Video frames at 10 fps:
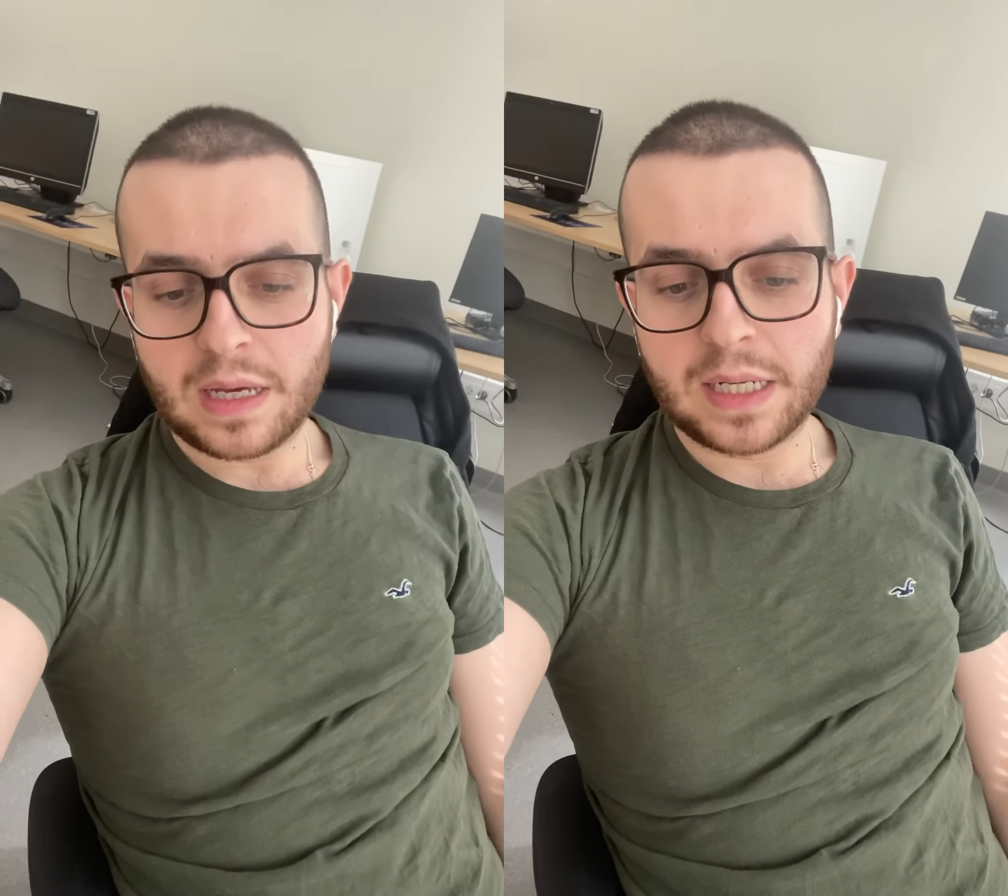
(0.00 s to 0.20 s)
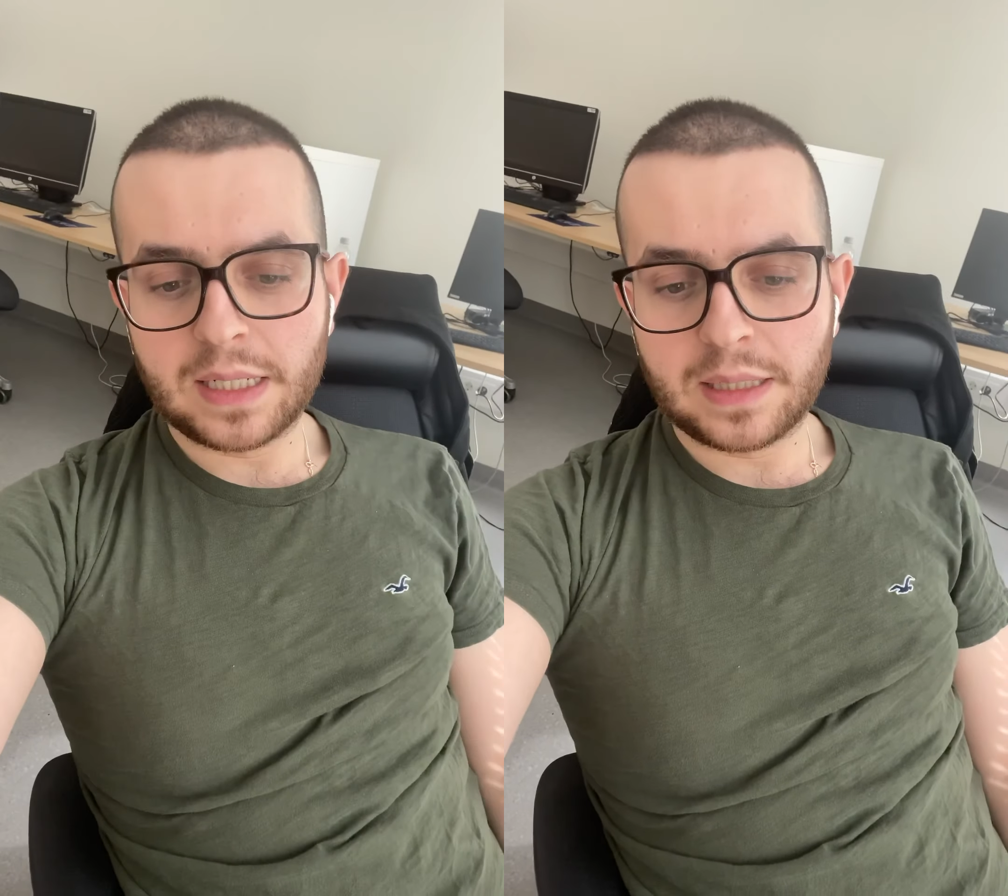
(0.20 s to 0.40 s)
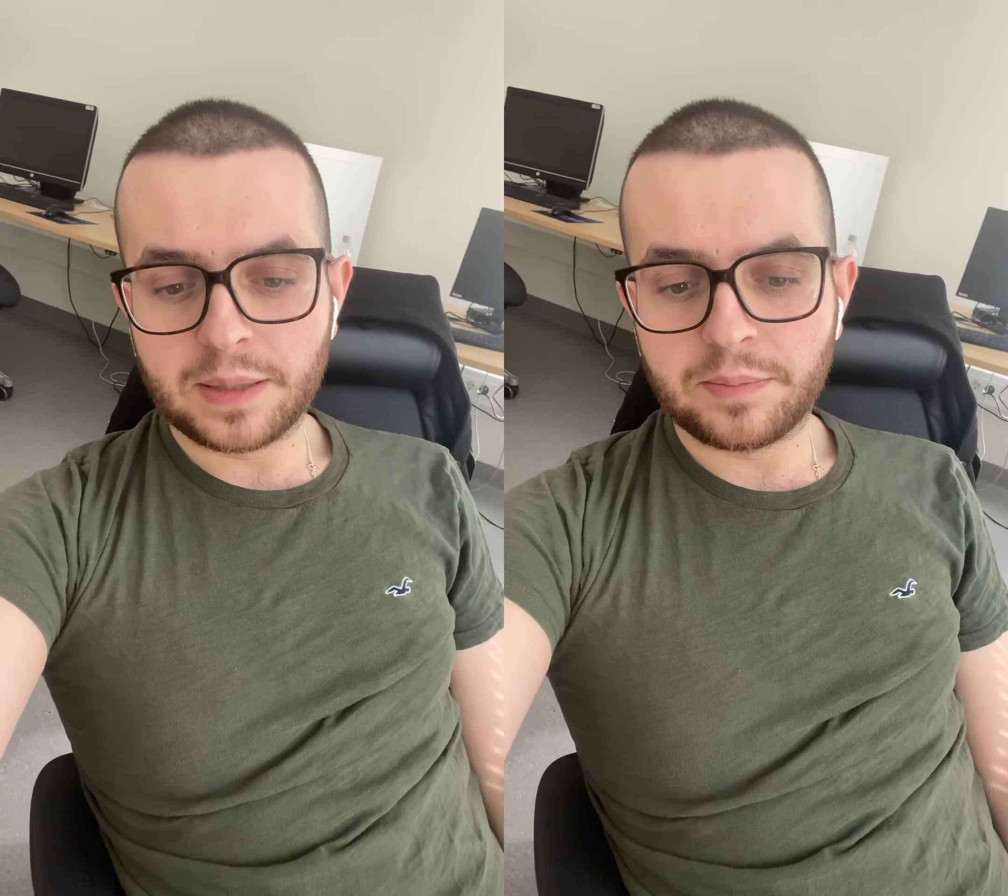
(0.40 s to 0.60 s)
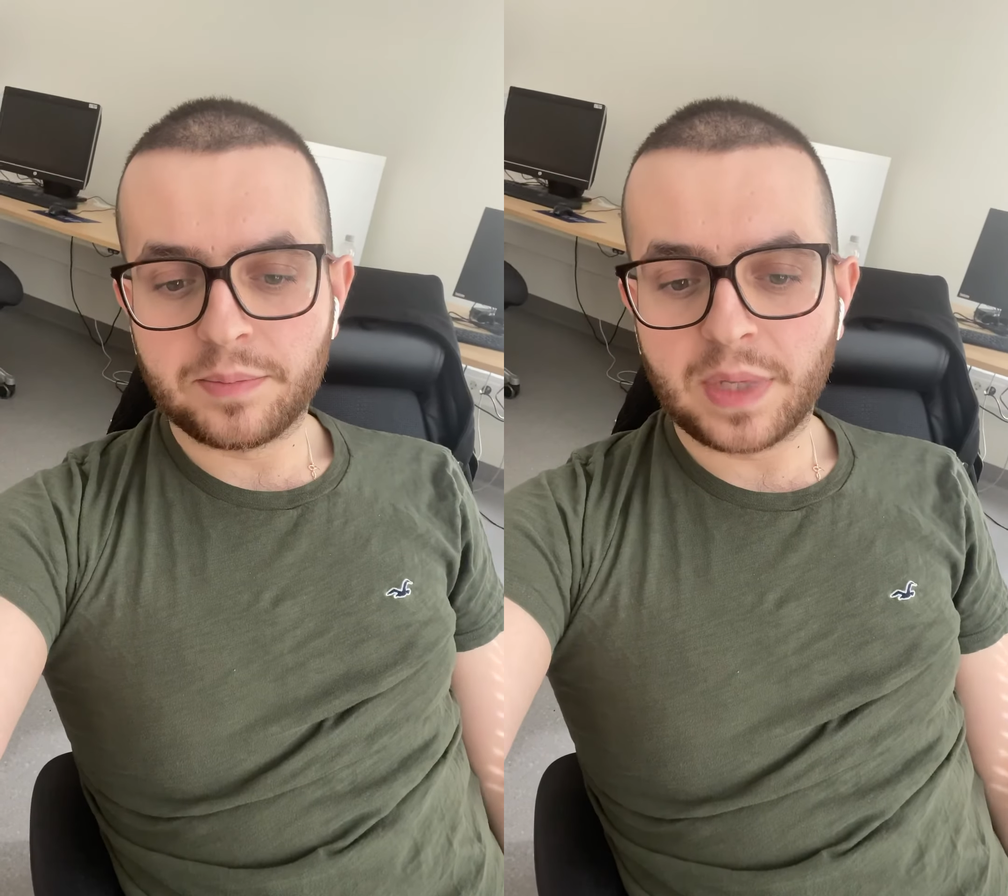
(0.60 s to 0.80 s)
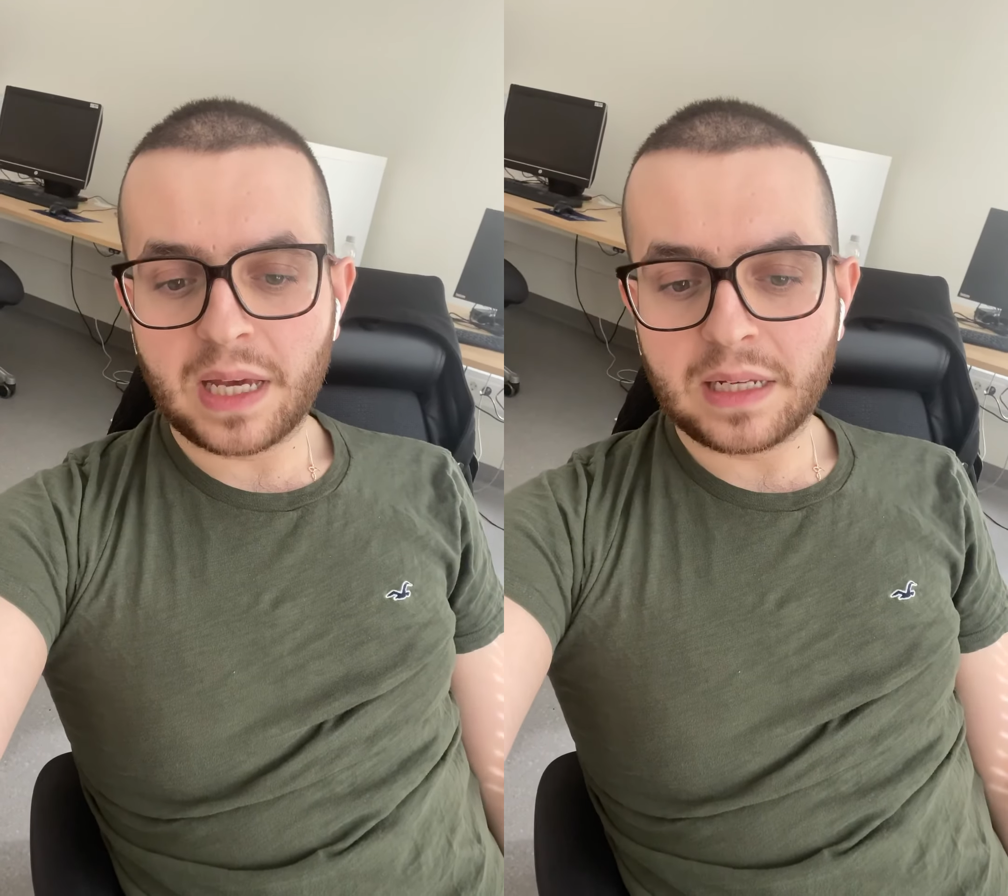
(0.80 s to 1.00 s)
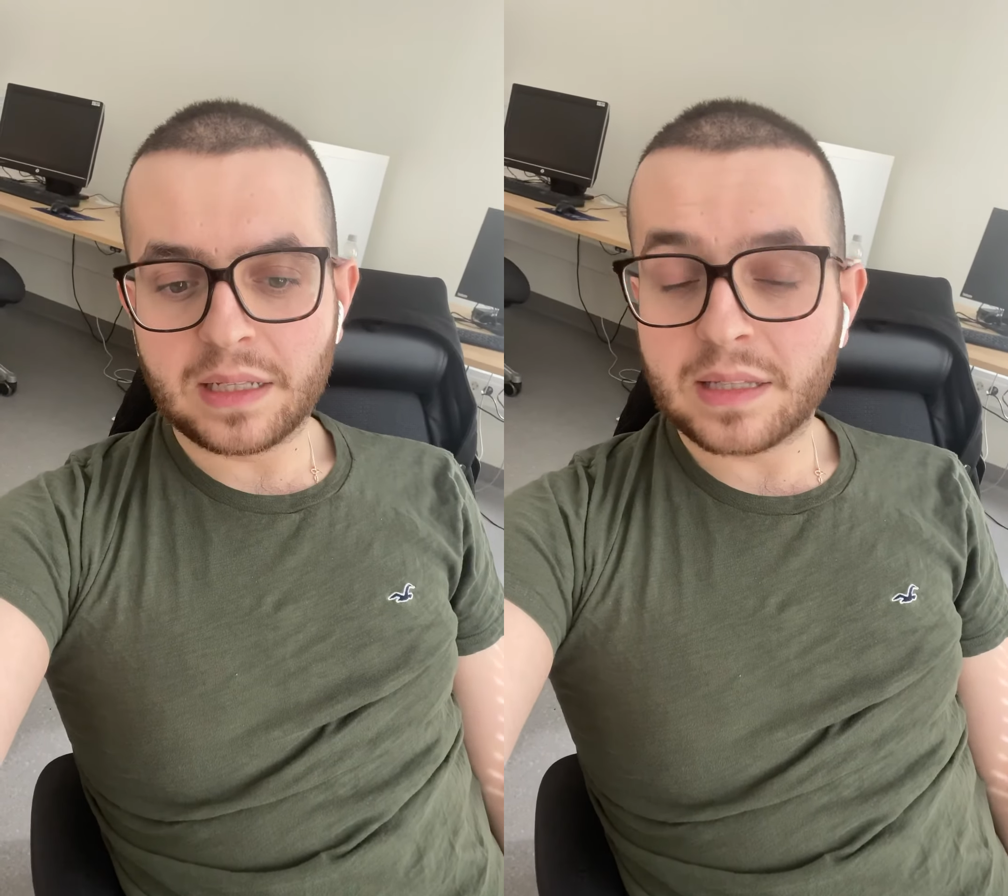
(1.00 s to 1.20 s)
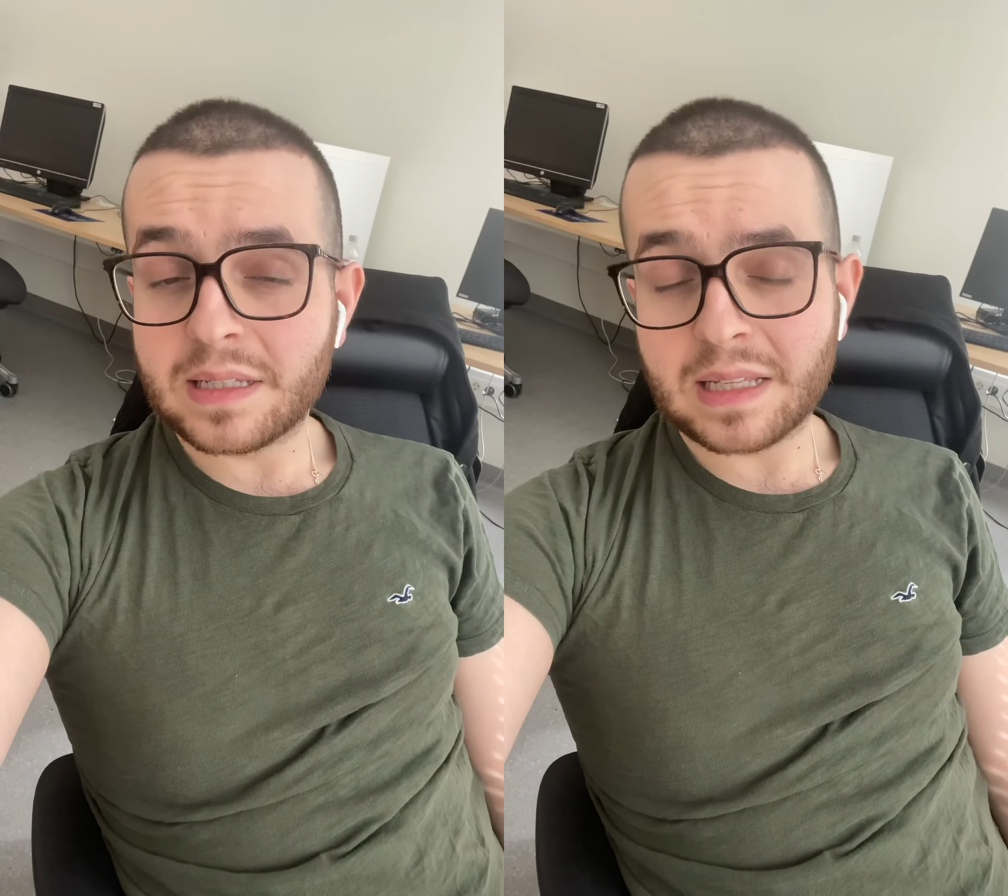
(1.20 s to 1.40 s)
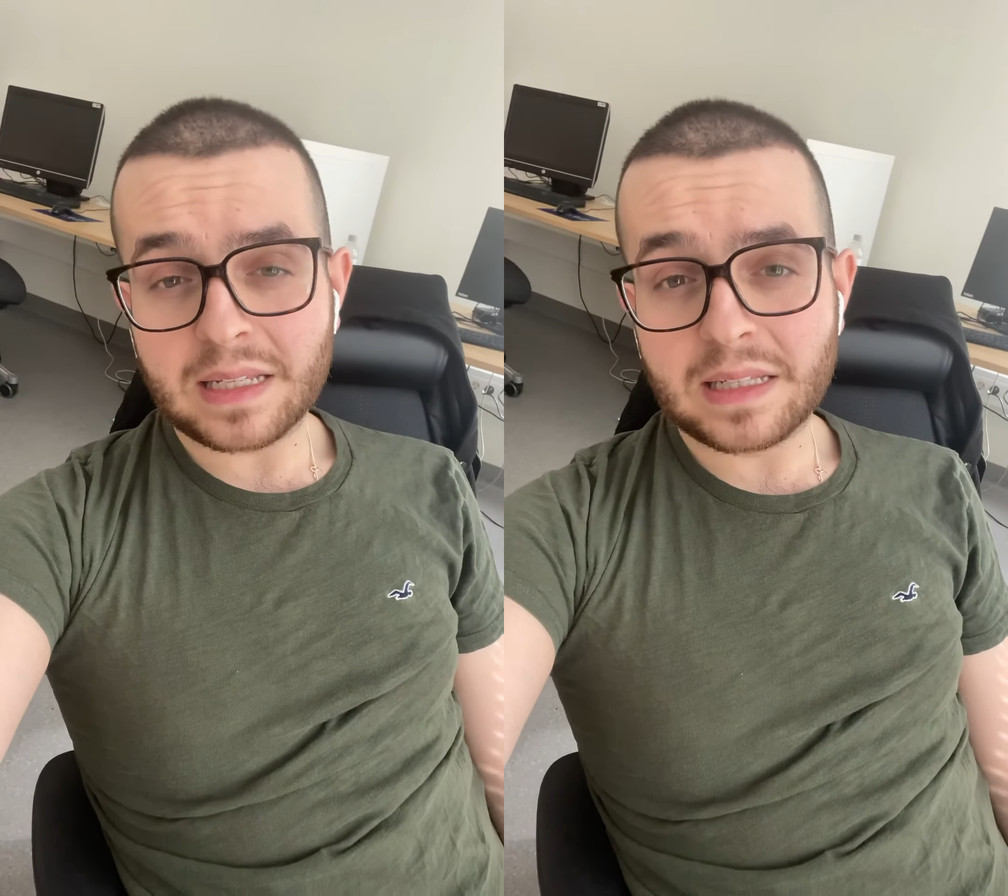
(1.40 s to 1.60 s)
And
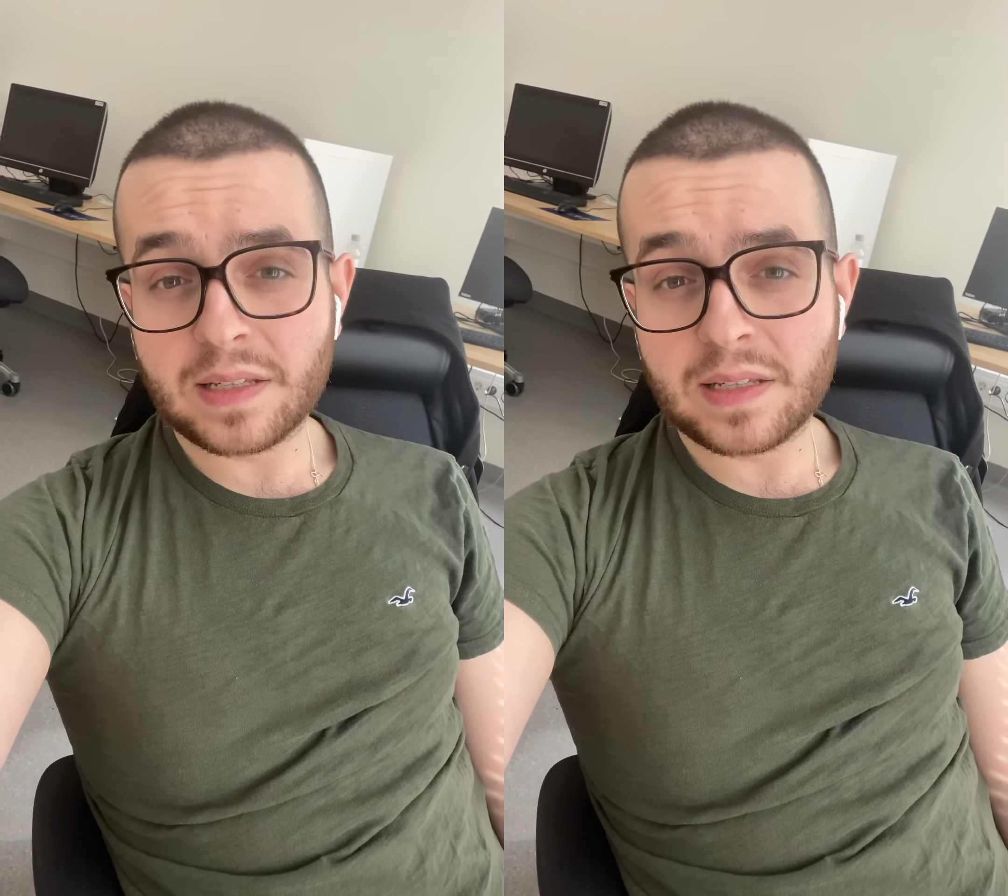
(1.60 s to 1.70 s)
this test is